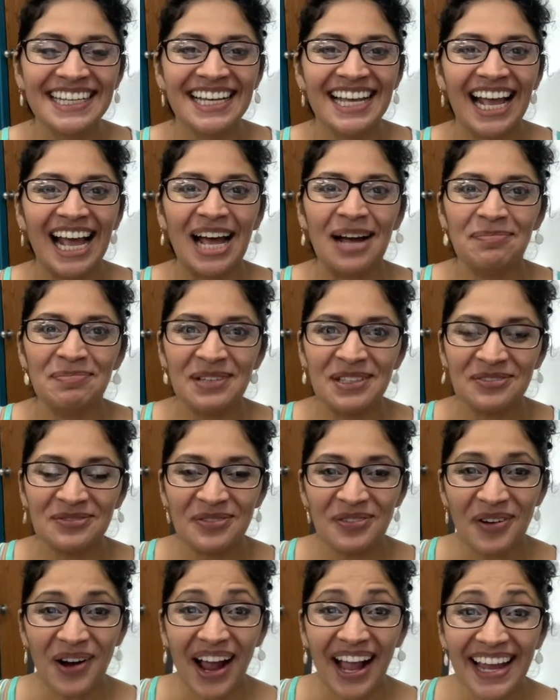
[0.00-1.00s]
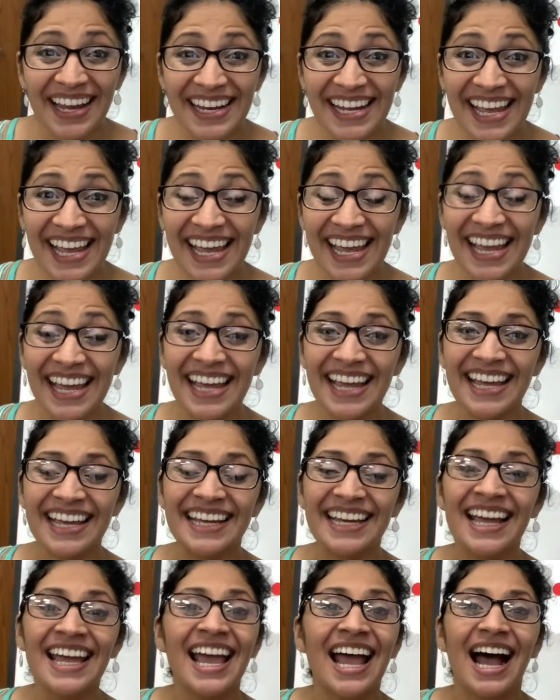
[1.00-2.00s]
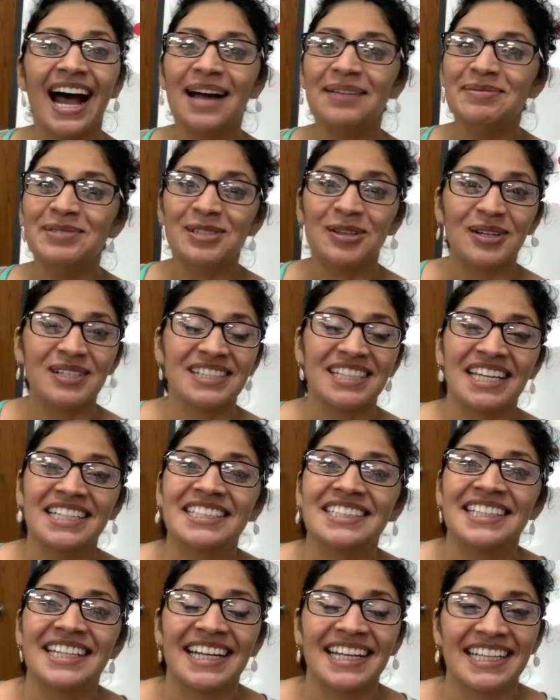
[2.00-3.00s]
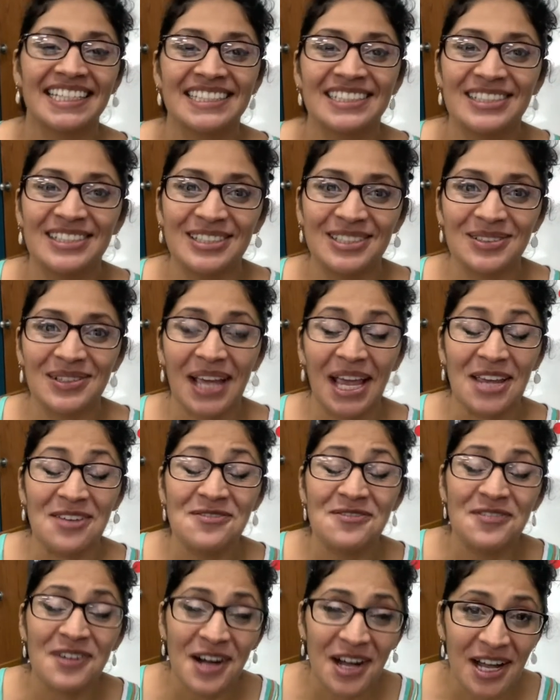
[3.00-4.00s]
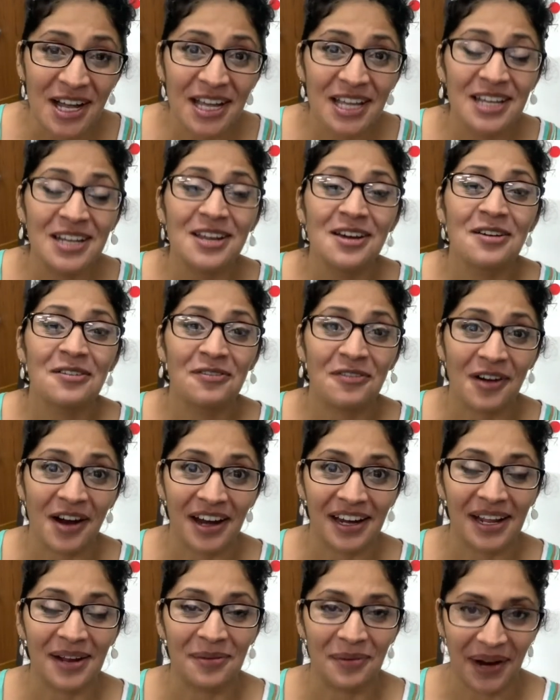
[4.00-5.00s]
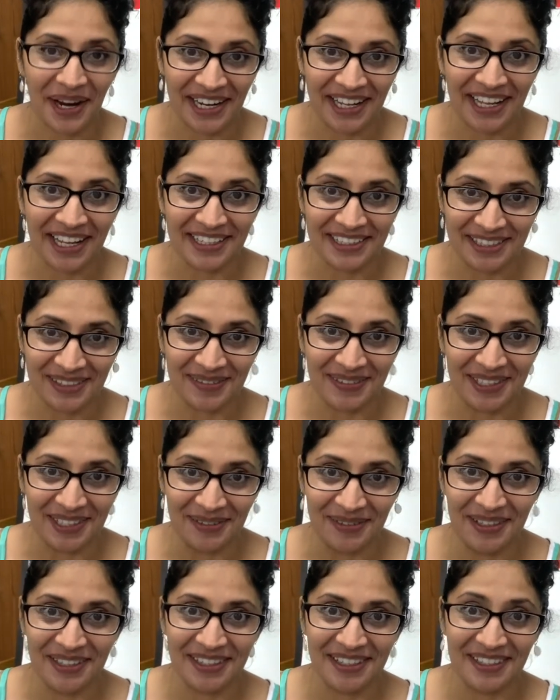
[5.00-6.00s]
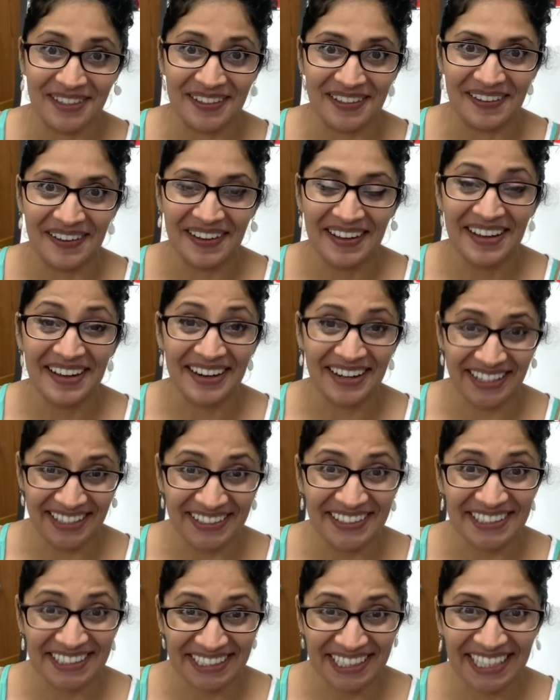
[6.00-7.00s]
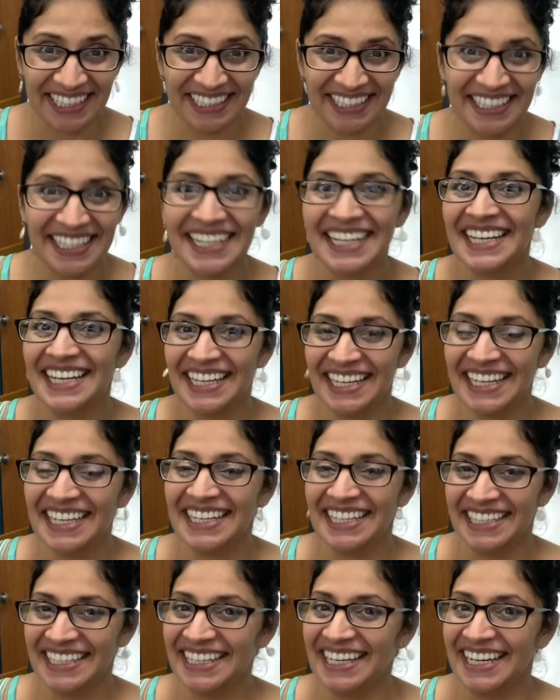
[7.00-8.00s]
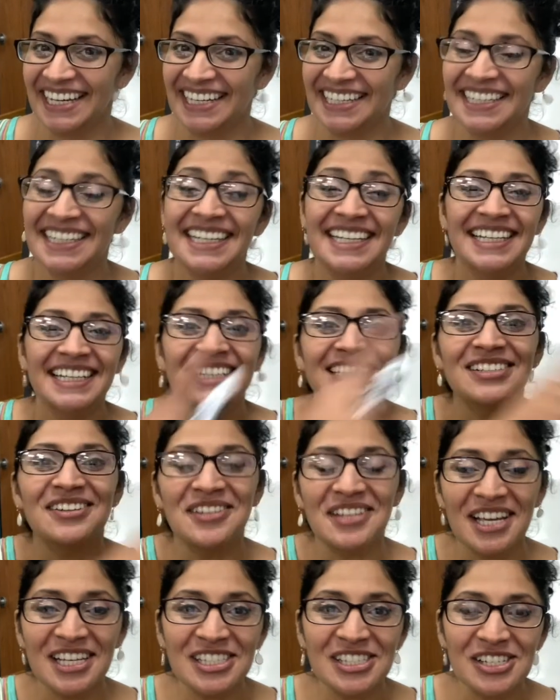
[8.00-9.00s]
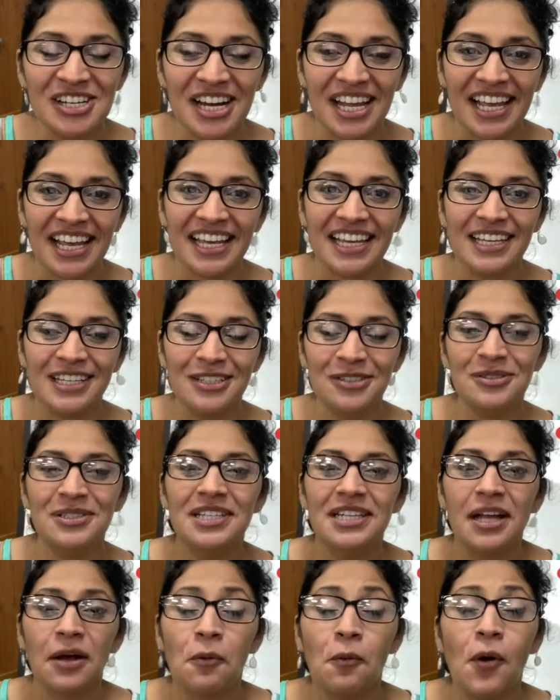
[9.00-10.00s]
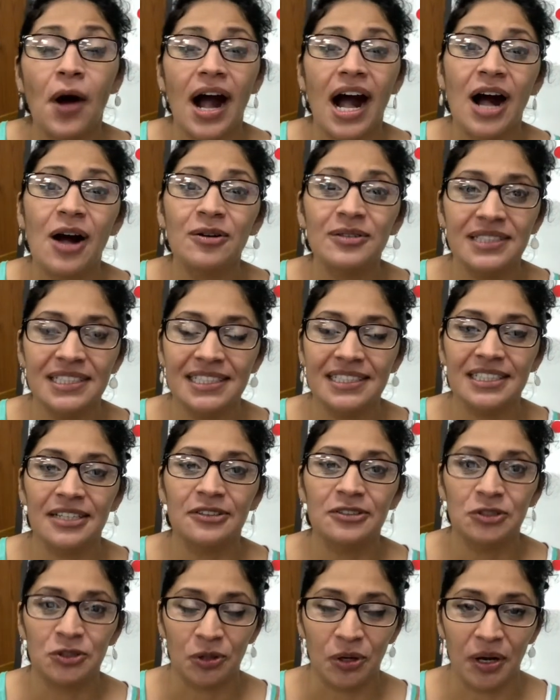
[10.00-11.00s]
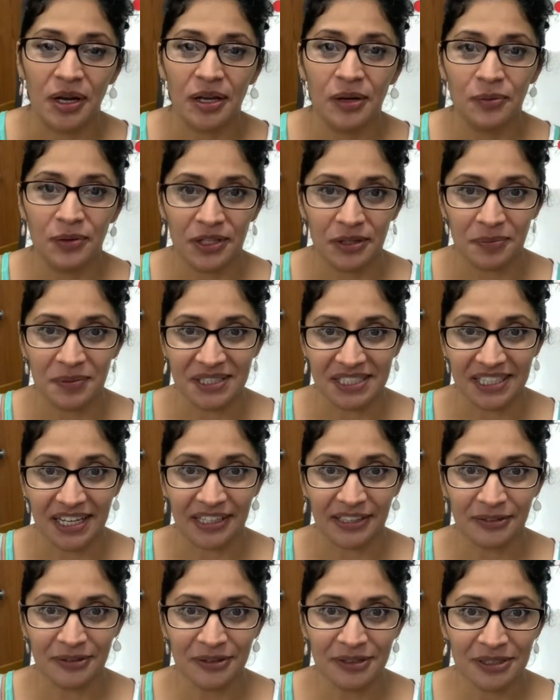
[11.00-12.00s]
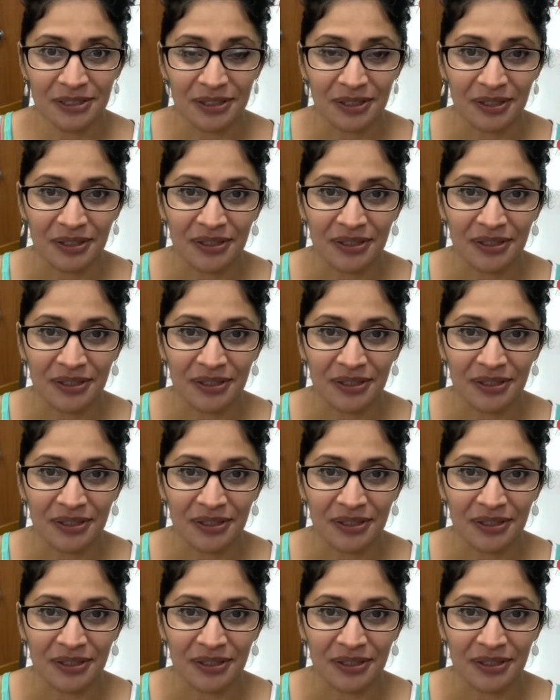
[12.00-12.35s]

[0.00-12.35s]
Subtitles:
Happy Friday! I'm so excited that I get to do a fun Friday writing activity with you. Are you excited? Yeah. So yesterday, you did a wow detailed drawing with Miss Cardoso.